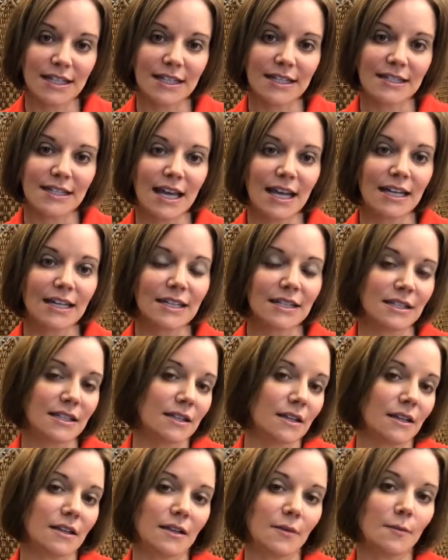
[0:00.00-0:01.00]
is that it's
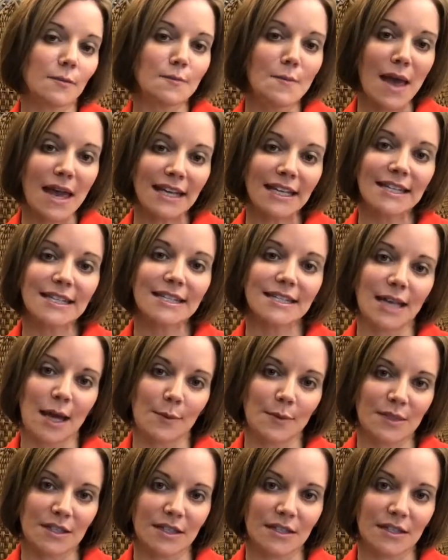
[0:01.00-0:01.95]
many steps.